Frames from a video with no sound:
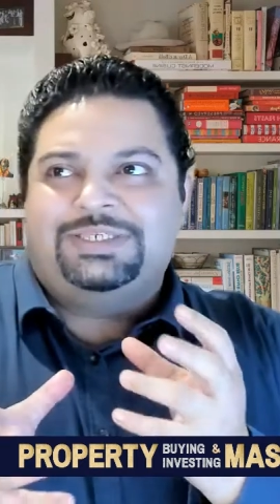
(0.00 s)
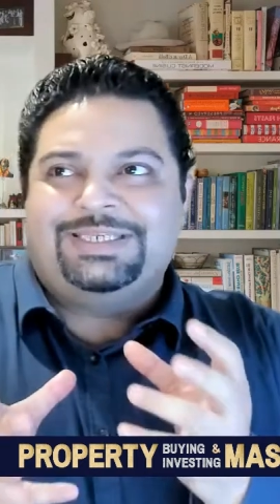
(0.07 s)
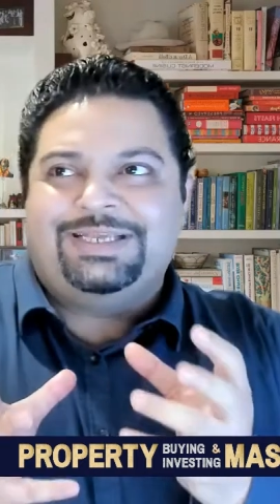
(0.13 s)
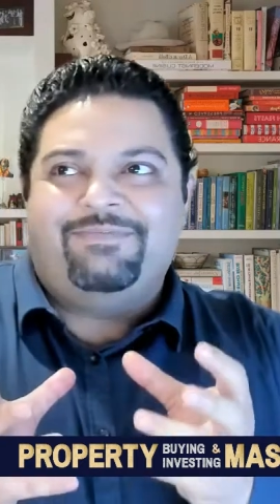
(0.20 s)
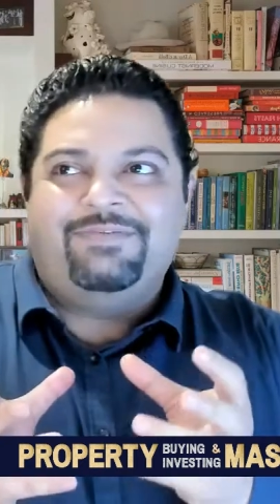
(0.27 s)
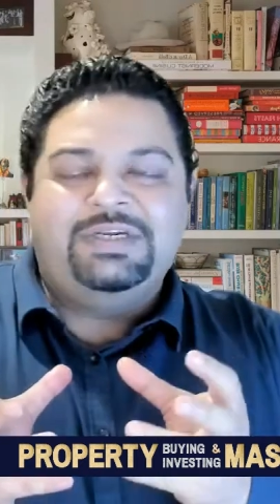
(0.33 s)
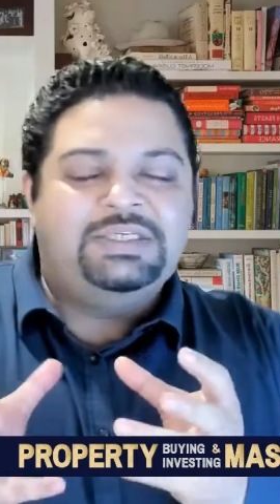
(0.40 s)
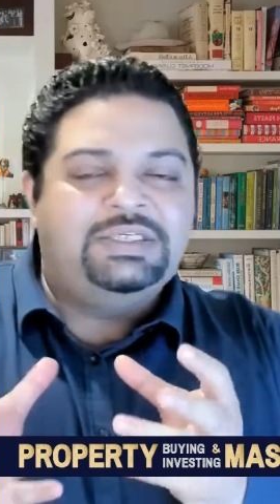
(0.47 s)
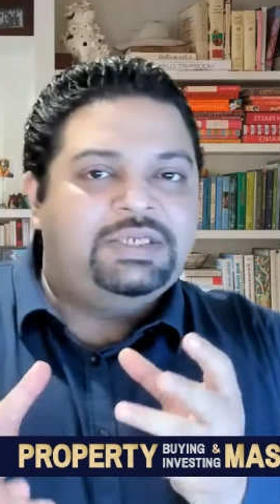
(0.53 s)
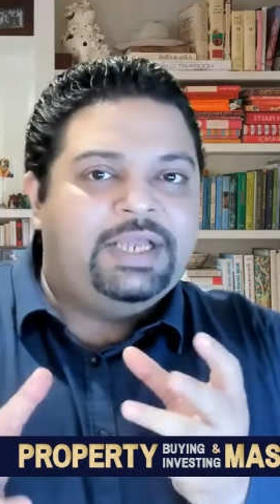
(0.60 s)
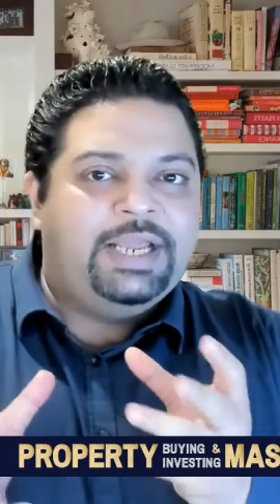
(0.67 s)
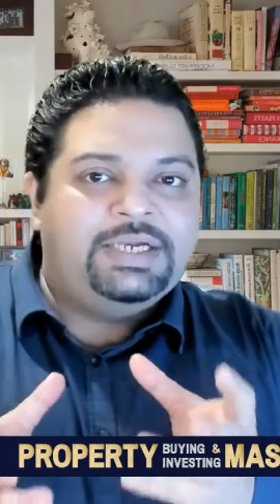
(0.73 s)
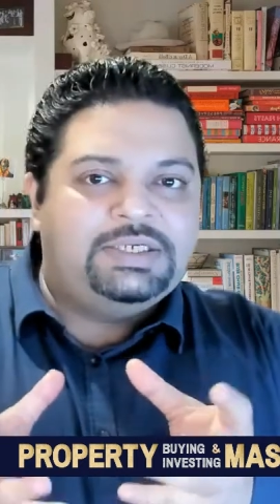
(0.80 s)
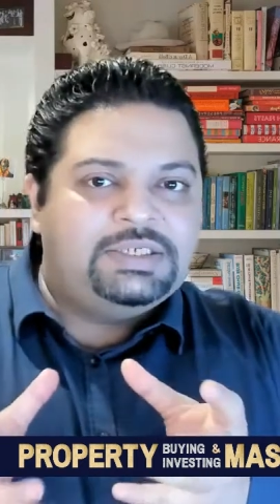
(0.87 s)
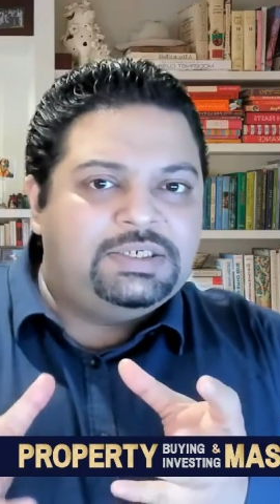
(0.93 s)

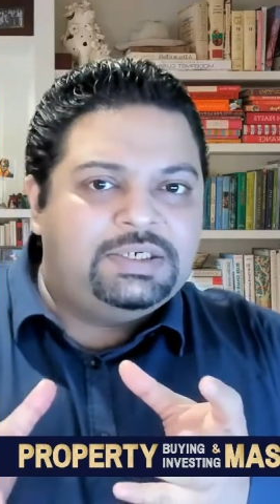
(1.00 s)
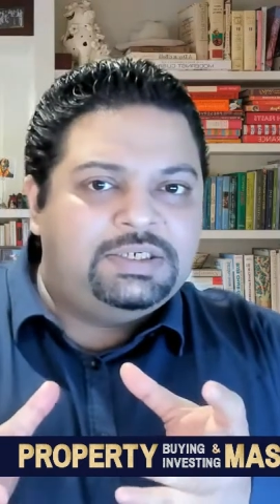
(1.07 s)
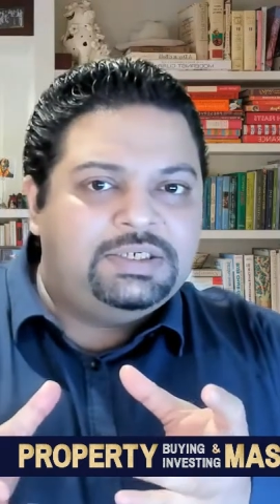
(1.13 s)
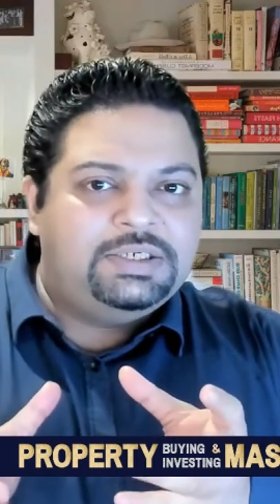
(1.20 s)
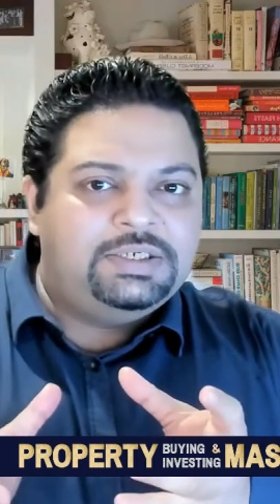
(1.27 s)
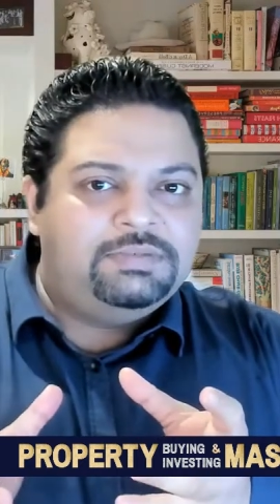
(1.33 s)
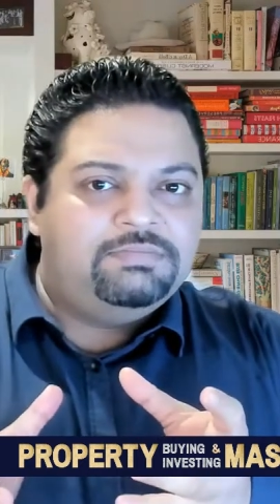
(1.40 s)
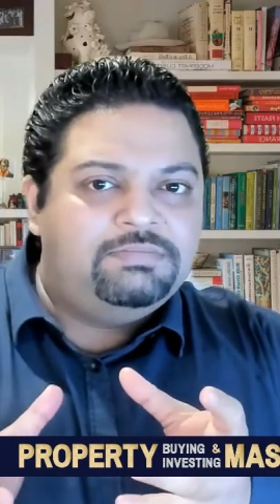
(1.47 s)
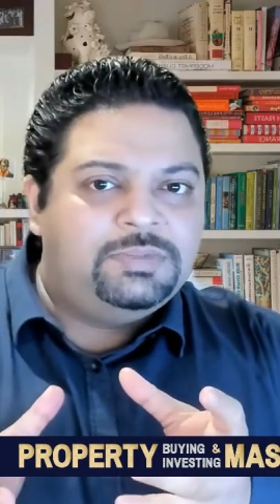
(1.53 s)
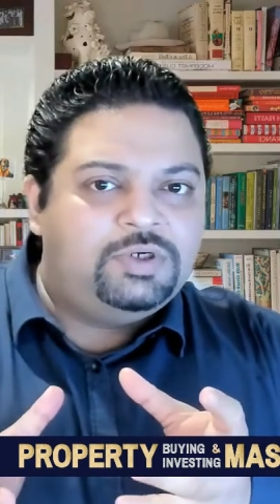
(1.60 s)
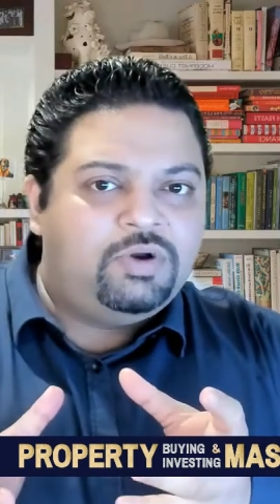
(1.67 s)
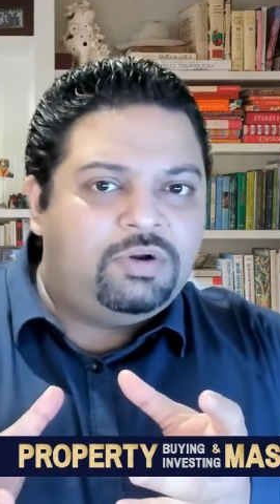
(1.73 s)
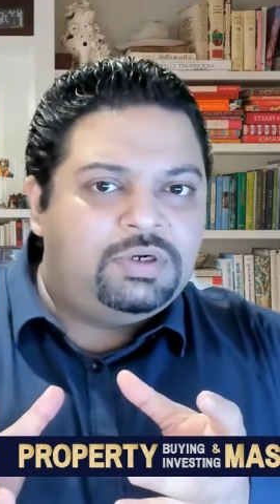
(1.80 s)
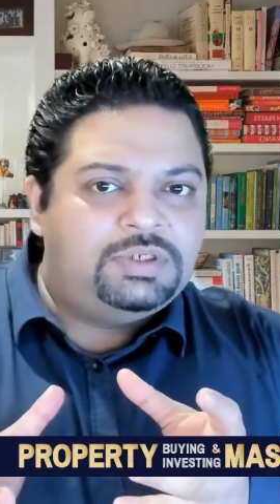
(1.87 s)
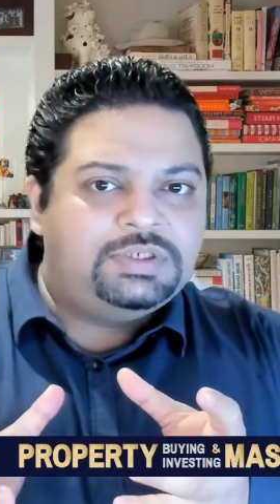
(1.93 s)
1800
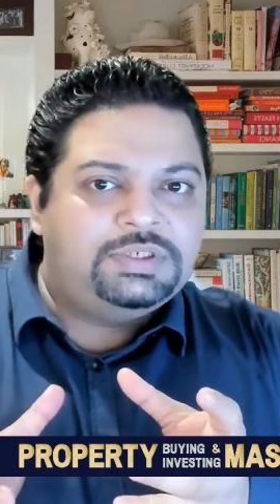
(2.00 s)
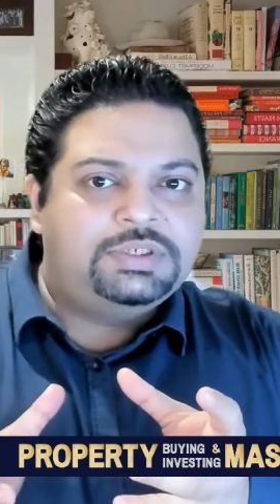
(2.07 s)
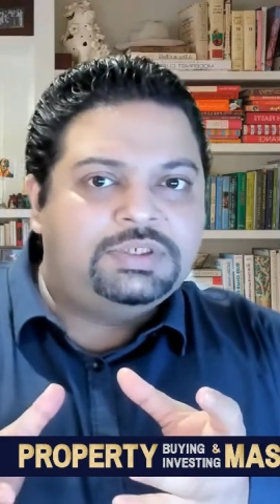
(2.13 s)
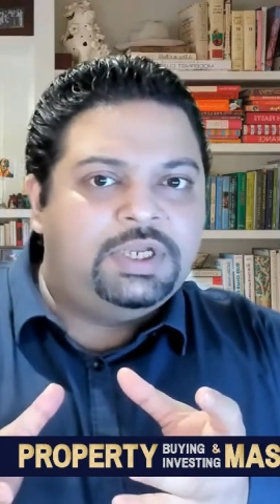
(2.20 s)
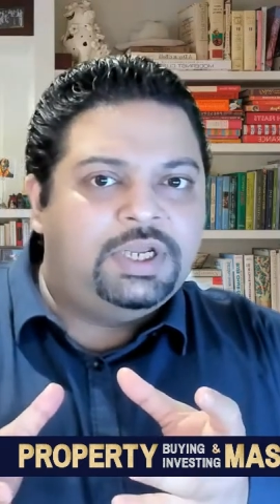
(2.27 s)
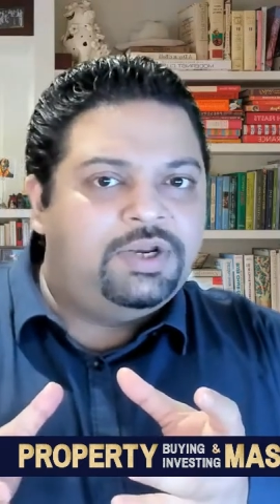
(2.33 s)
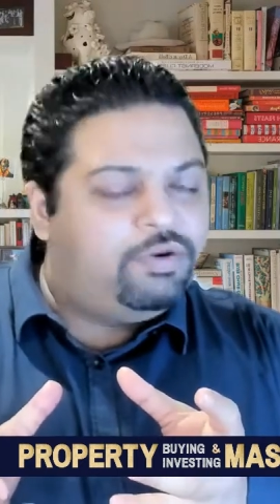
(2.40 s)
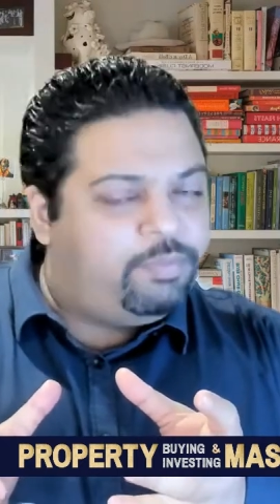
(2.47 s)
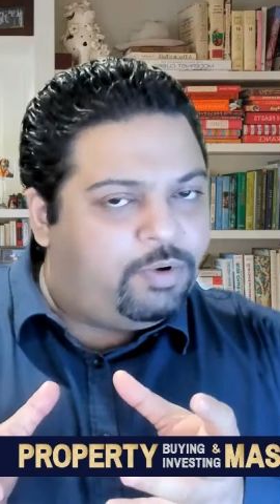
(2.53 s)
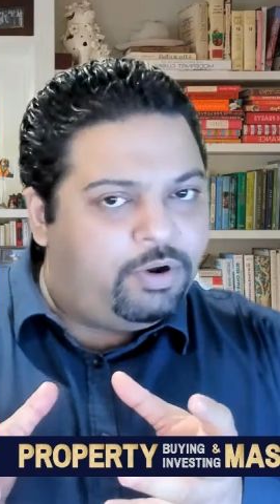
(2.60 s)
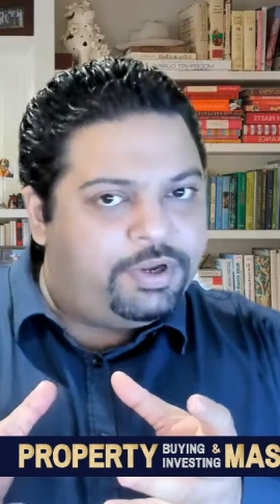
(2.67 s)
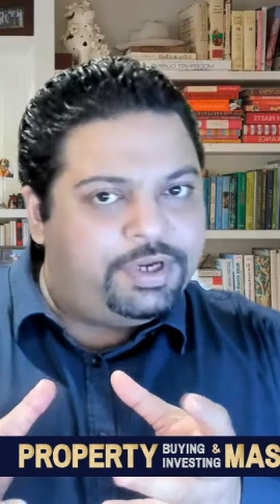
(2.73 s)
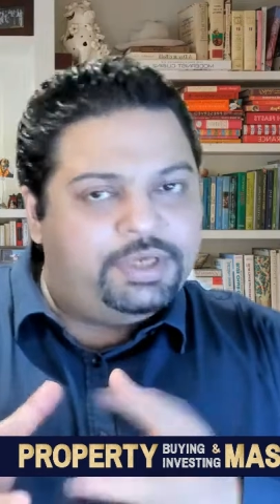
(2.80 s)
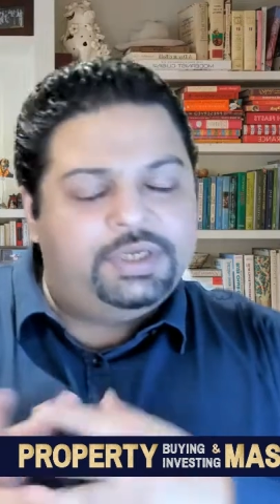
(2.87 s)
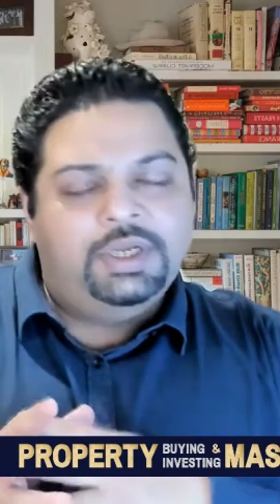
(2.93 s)
dollars in your
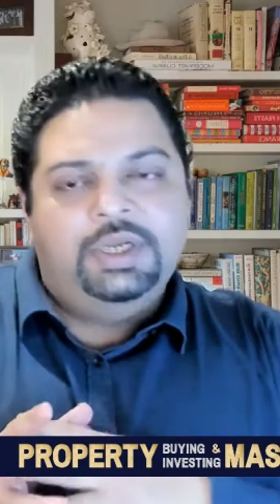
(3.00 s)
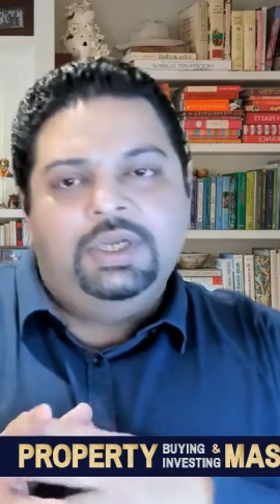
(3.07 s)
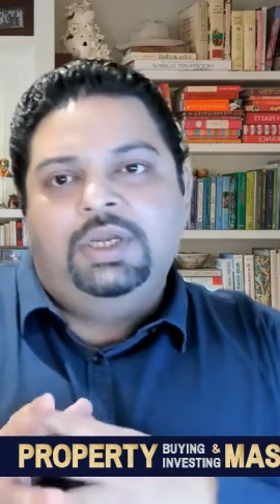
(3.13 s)
pocket,